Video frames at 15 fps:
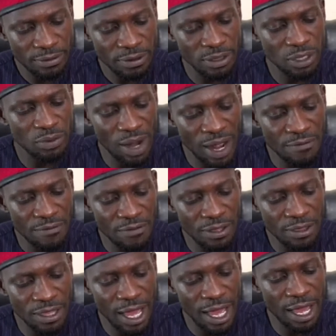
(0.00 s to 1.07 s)
deriving
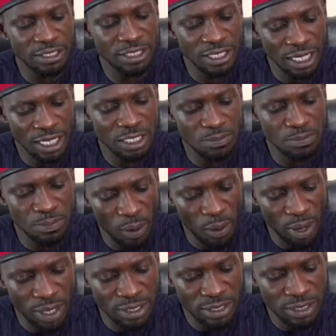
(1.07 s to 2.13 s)
their just
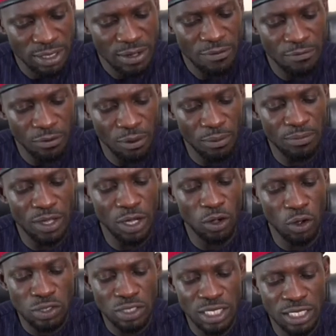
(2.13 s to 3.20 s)
powers from the
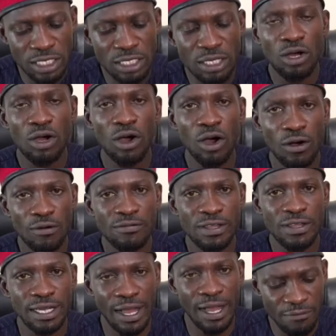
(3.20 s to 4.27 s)
consent of
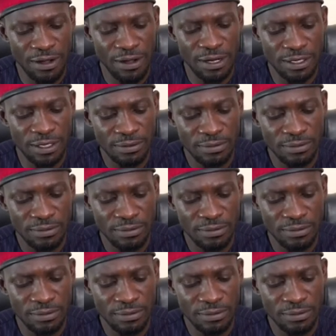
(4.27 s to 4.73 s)
the governed.